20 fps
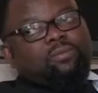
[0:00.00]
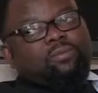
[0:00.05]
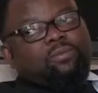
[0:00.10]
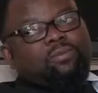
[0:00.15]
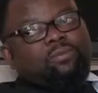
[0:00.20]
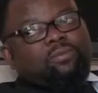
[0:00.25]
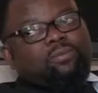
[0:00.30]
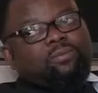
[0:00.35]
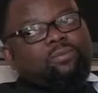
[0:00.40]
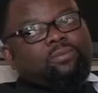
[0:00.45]

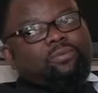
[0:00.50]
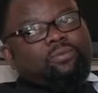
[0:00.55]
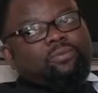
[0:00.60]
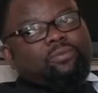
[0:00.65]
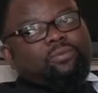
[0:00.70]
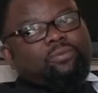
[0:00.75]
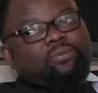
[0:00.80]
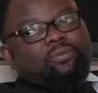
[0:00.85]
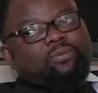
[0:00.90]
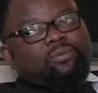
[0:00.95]

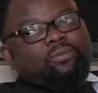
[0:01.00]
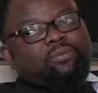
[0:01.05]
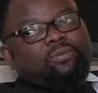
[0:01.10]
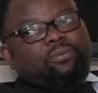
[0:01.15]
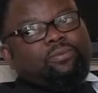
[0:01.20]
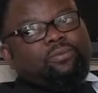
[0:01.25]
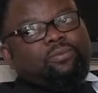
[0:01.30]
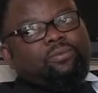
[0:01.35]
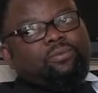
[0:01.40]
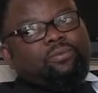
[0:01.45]

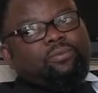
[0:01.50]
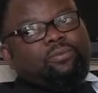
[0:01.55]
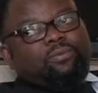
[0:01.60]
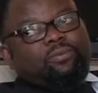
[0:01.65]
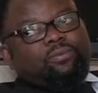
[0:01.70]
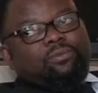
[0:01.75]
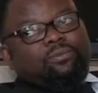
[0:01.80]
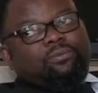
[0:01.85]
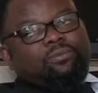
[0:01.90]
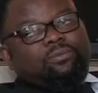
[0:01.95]

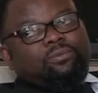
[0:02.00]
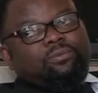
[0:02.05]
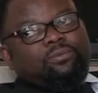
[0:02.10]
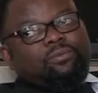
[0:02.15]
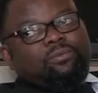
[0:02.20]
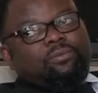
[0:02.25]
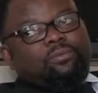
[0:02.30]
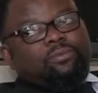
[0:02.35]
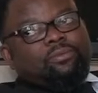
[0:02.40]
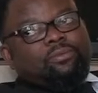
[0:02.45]

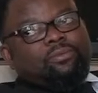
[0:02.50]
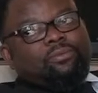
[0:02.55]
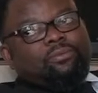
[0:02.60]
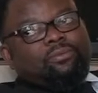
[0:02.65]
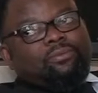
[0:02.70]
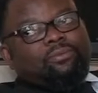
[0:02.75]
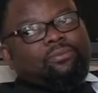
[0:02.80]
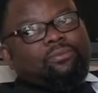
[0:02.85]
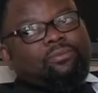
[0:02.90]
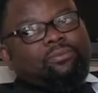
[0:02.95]

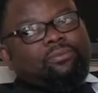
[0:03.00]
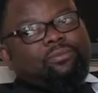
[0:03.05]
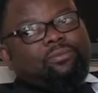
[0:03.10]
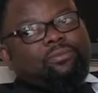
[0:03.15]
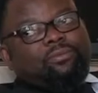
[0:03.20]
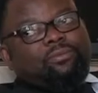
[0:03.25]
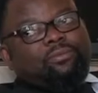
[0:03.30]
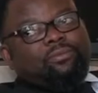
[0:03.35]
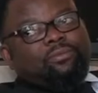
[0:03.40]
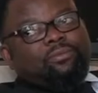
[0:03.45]

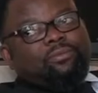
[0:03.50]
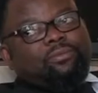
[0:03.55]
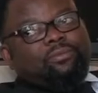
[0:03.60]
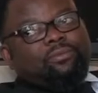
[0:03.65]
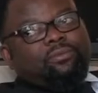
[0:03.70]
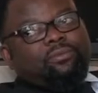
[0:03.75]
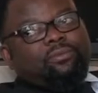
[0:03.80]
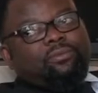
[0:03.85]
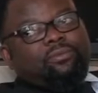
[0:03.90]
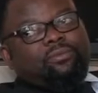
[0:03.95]

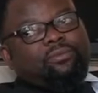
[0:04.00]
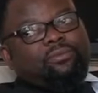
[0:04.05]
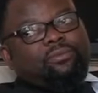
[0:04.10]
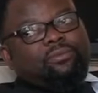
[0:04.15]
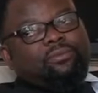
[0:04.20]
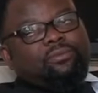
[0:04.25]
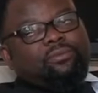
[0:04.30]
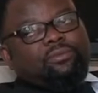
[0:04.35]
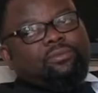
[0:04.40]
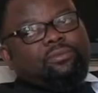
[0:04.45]

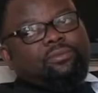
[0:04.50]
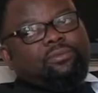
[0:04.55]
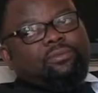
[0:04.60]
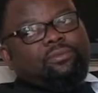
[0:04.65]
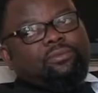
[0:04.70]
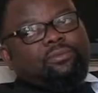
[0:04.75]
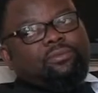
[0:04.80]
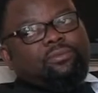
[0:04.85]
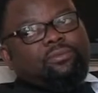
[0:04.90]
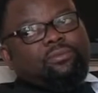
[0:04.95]

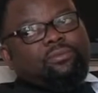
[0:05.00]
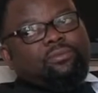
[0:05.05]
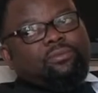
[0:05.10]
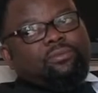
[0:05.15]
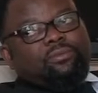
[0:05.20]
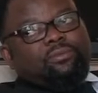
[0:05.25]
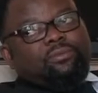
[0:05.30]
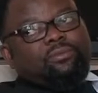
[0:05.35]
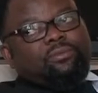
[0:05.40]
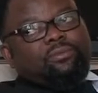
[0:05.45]

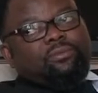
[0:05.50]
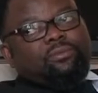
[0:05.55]
[no speech]